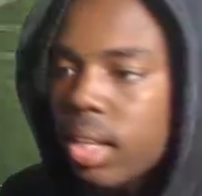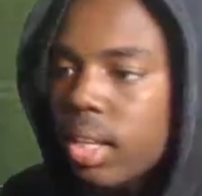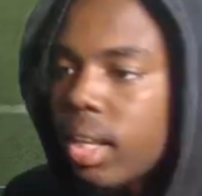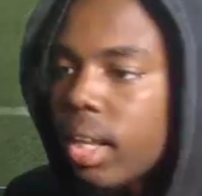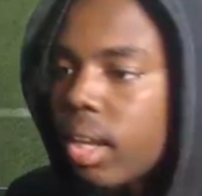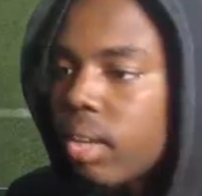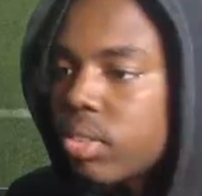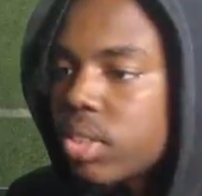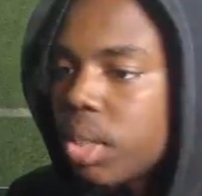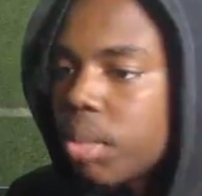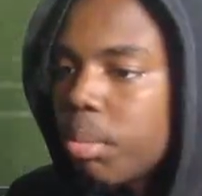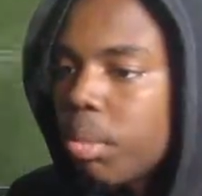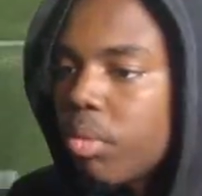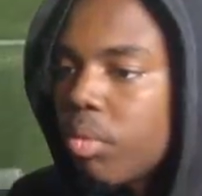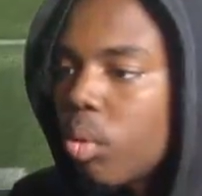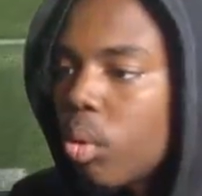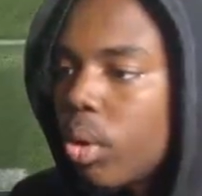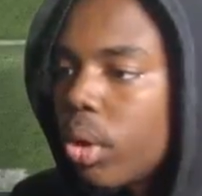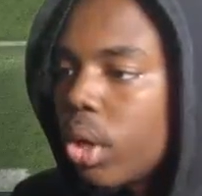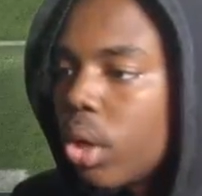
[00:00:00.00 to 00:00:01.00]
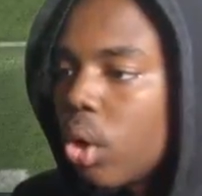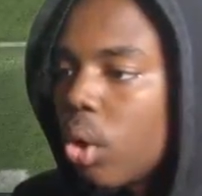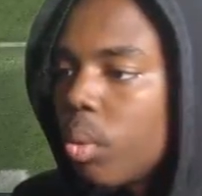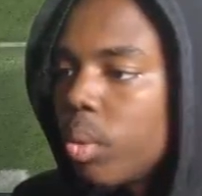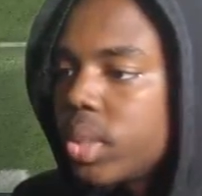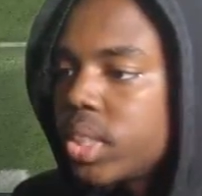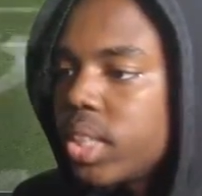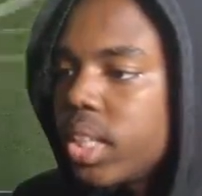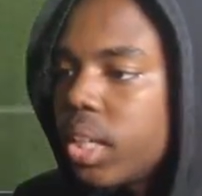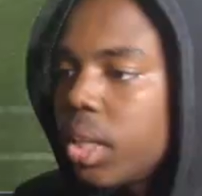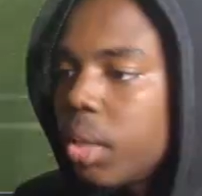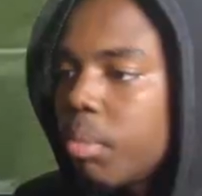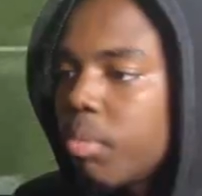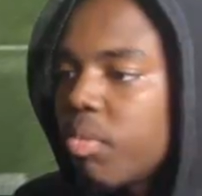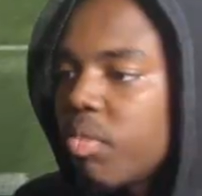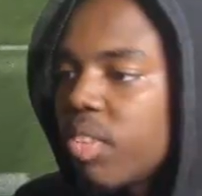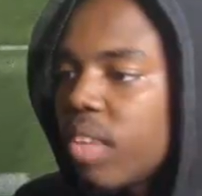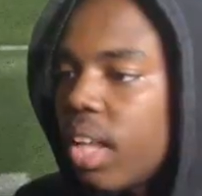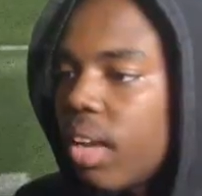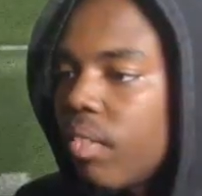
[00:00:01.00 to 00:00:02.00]
I've said before, you can always take your
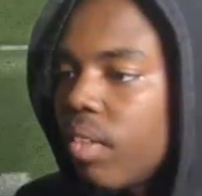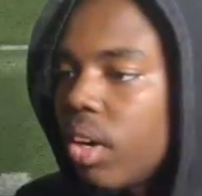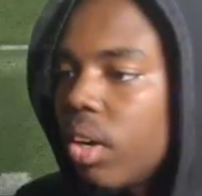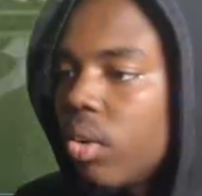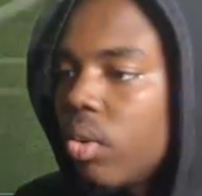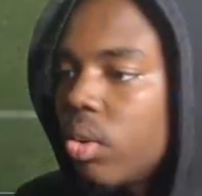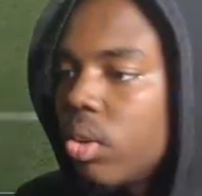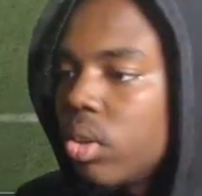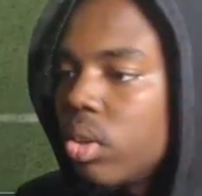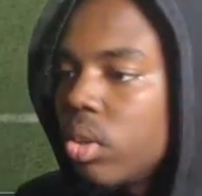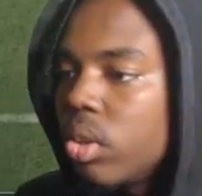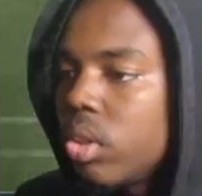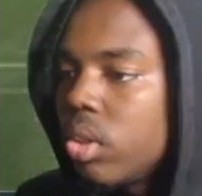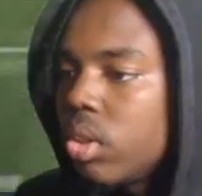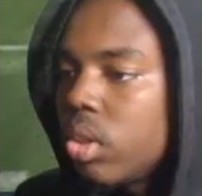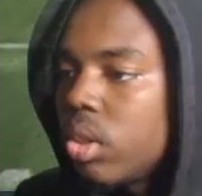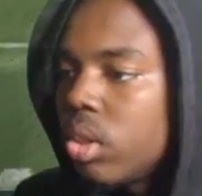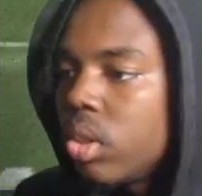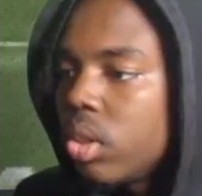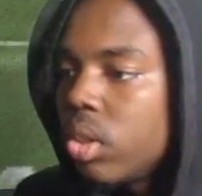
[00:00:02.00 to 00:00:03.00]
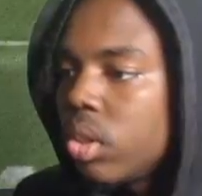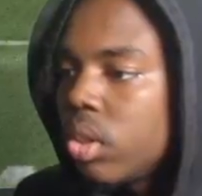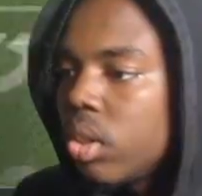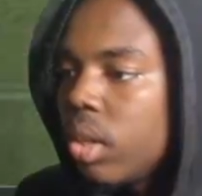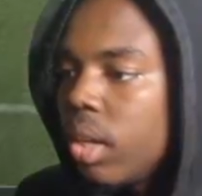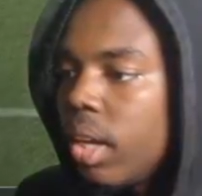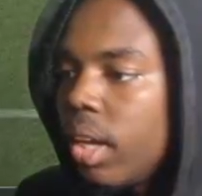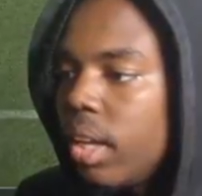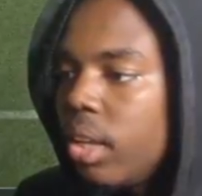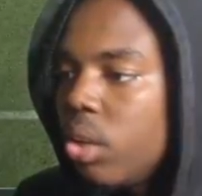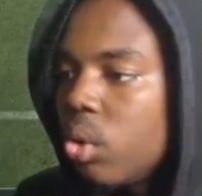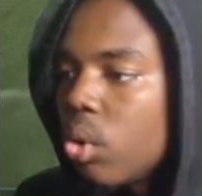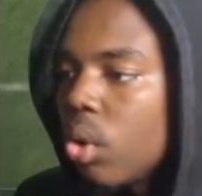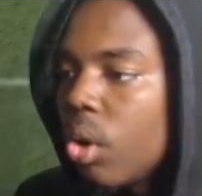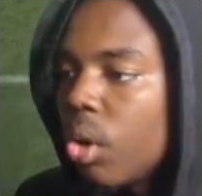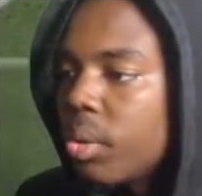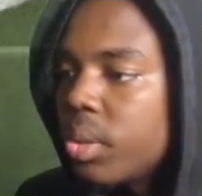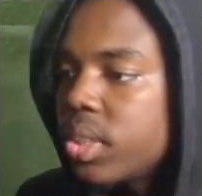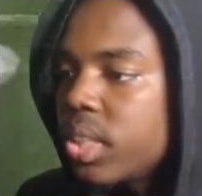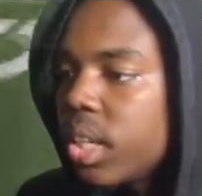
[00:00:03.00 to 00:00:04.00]
flat route, and you can
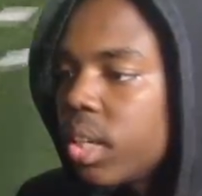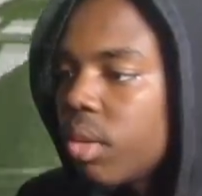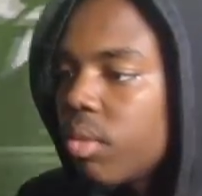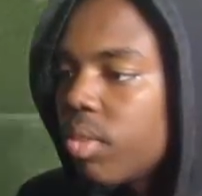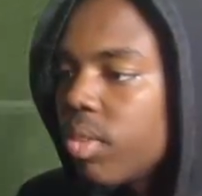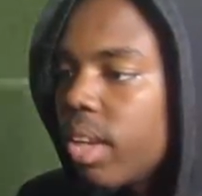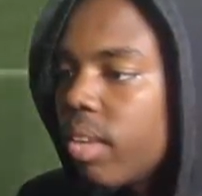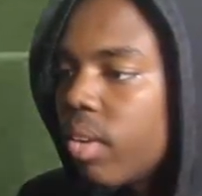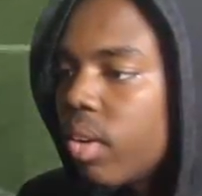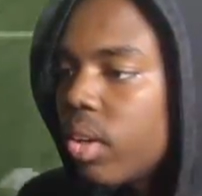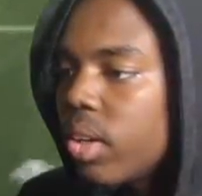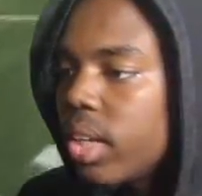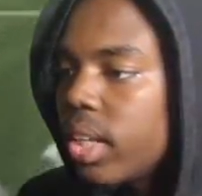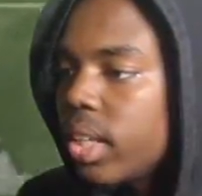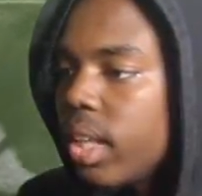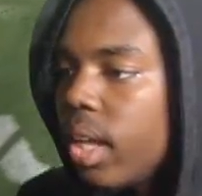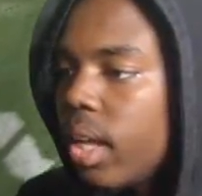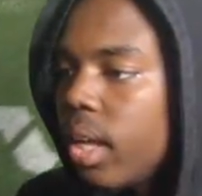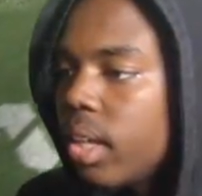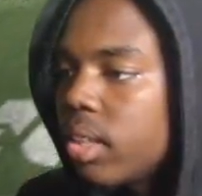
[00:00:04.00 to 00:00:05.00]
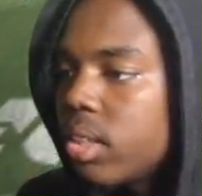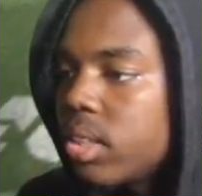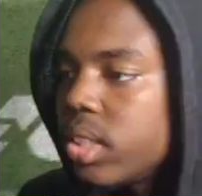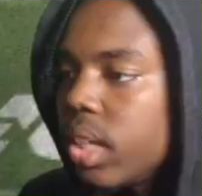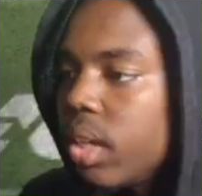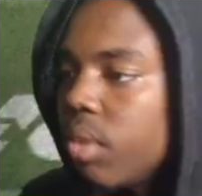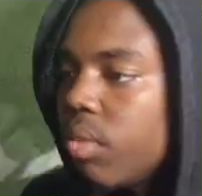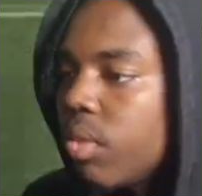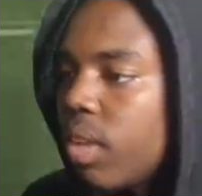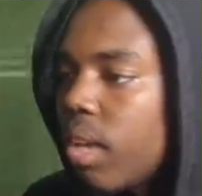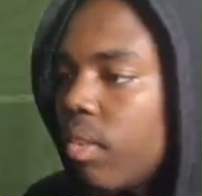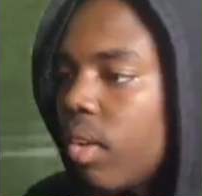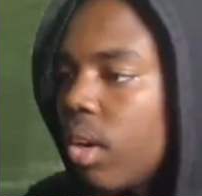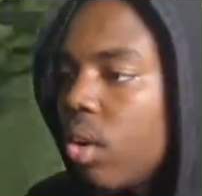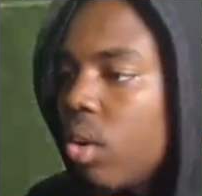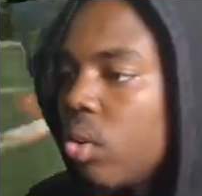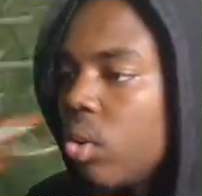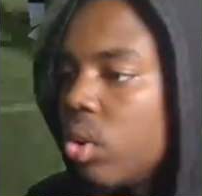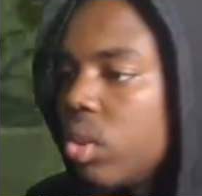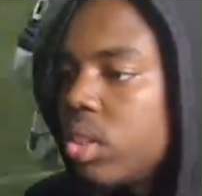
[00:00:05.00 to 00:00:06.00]
always take your flat route like that. Take your flat
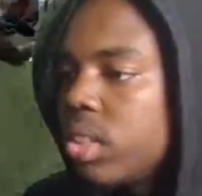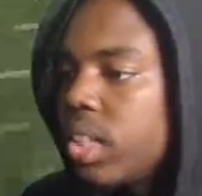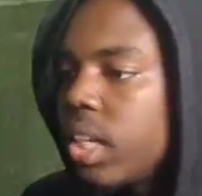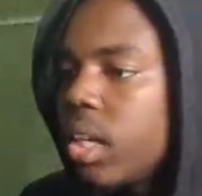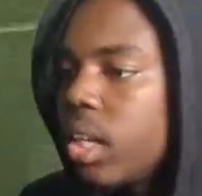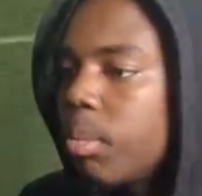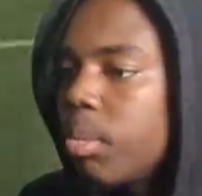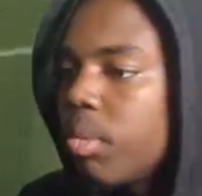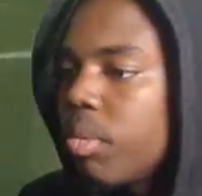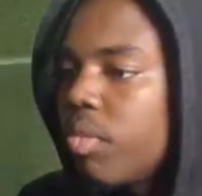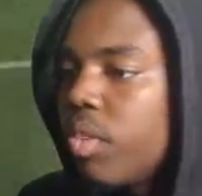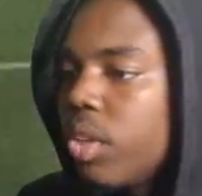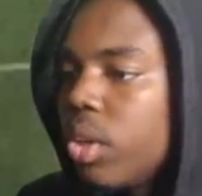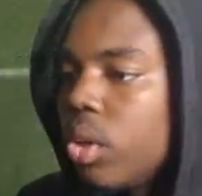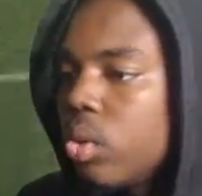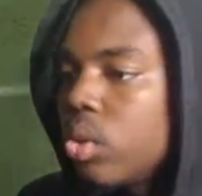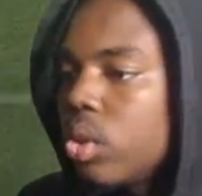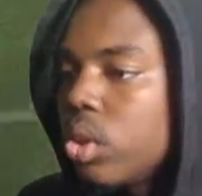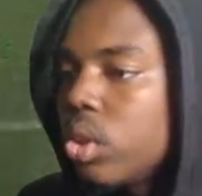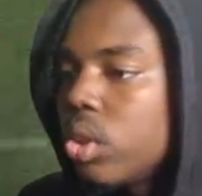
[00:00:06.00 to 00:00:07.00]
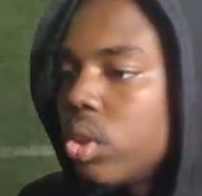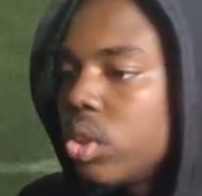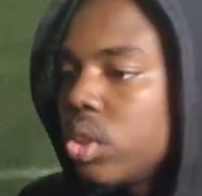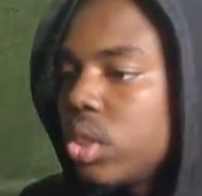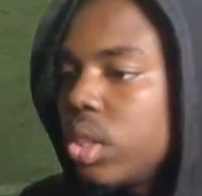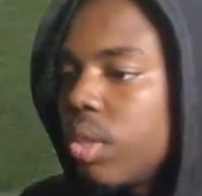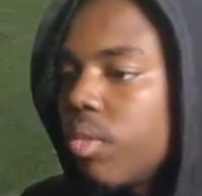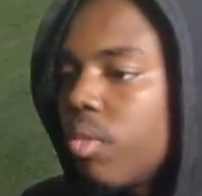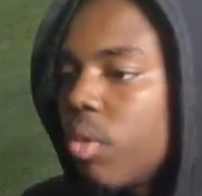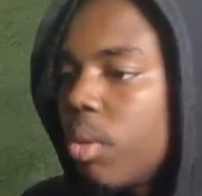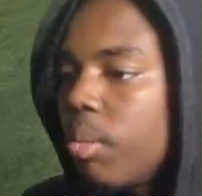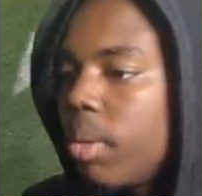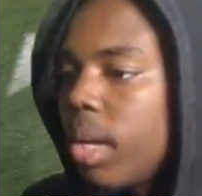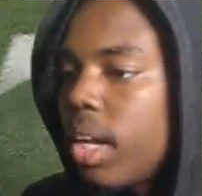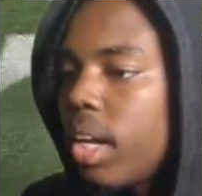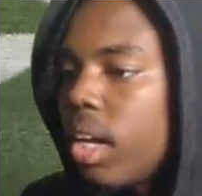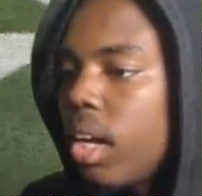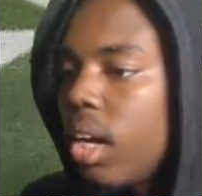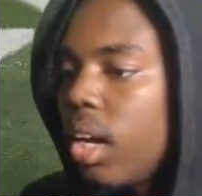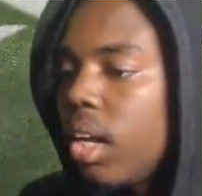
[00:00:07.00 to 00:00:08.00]
route, take it up the field, stiff arm
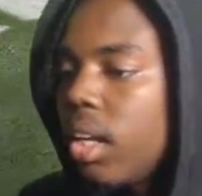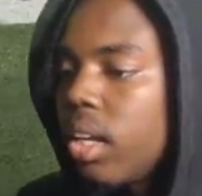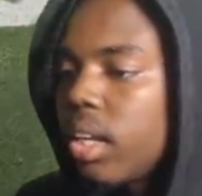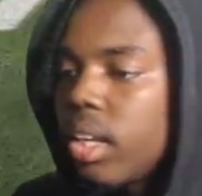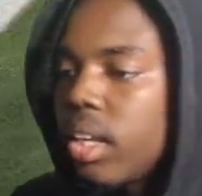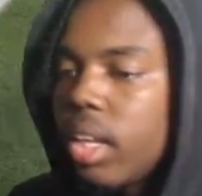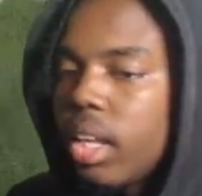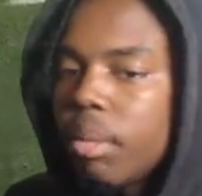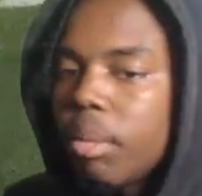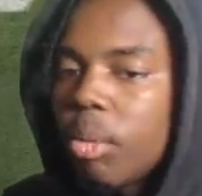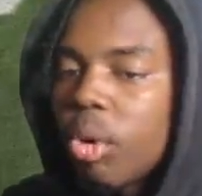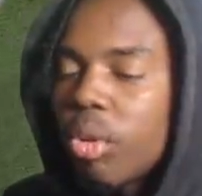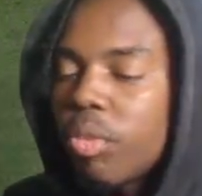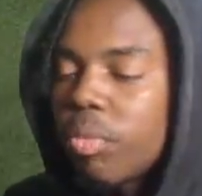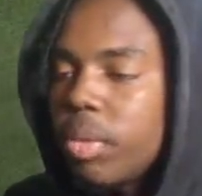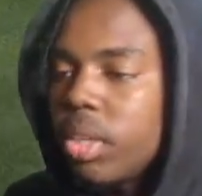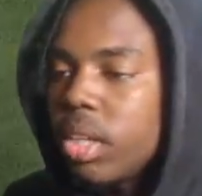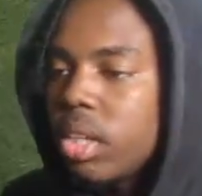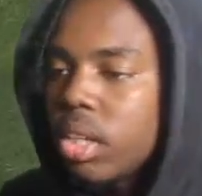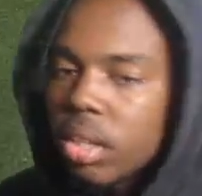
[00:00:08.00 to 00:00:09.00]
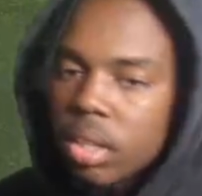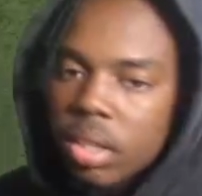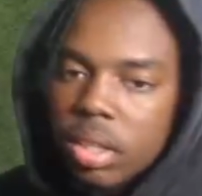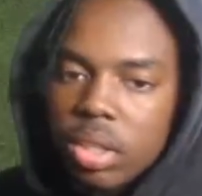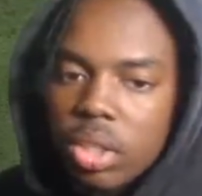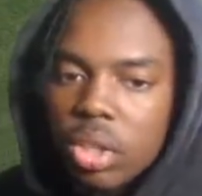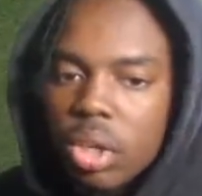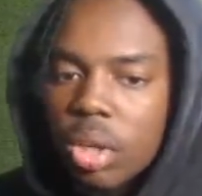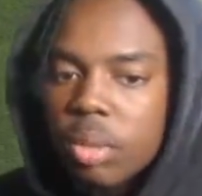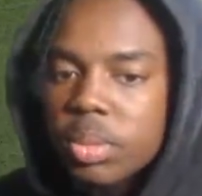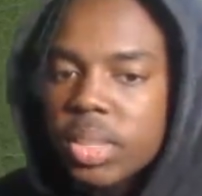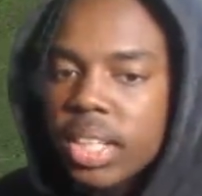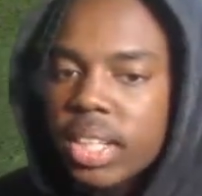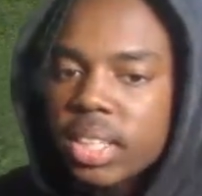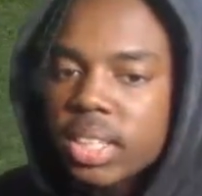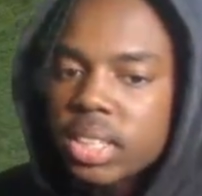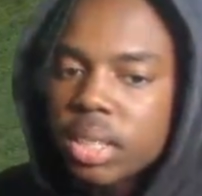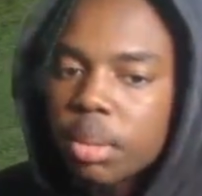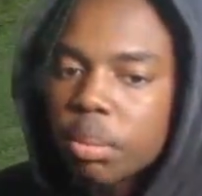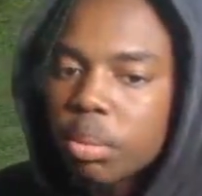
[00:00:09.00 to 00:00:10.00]
that guy, get him off me. You know what I'm
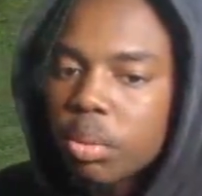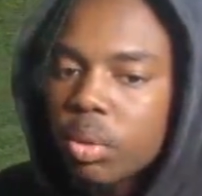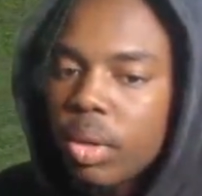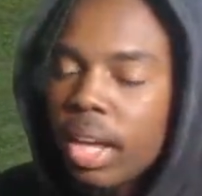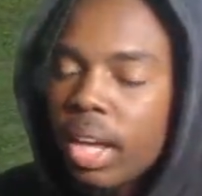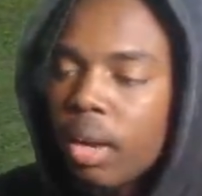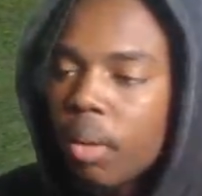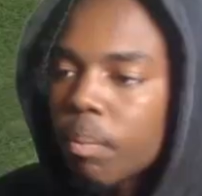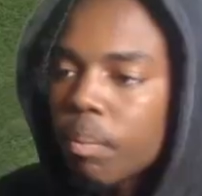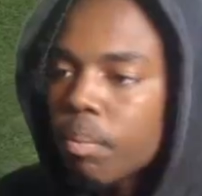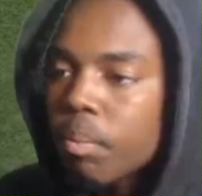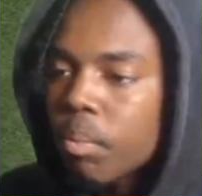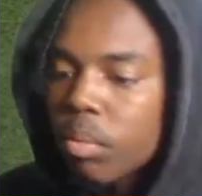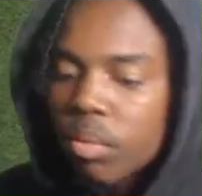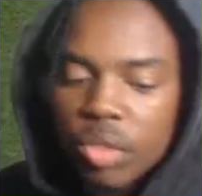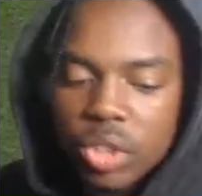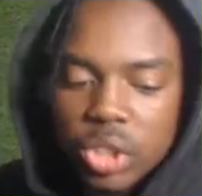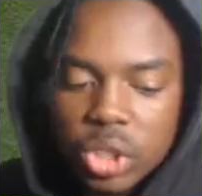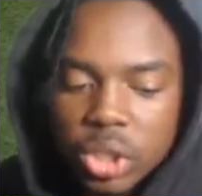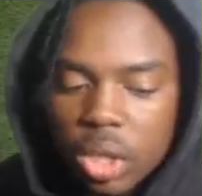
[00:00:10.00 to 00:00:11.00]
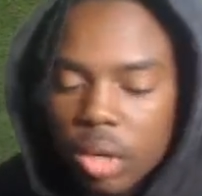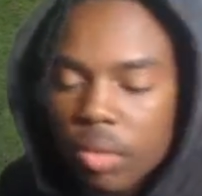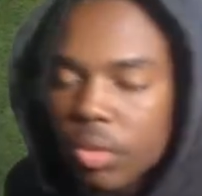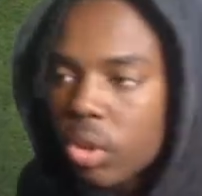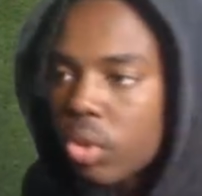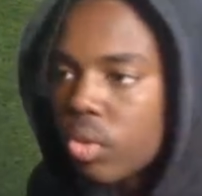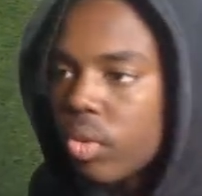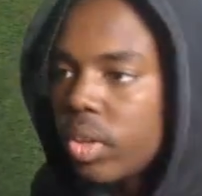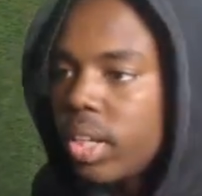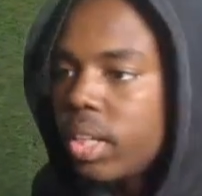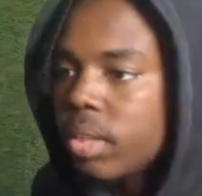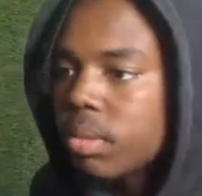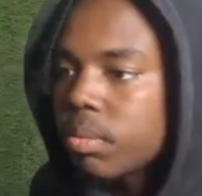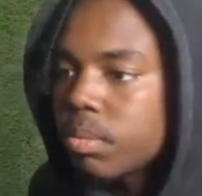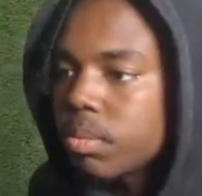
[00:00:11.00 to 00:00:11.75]
saying? Simple. Now versus cover 3,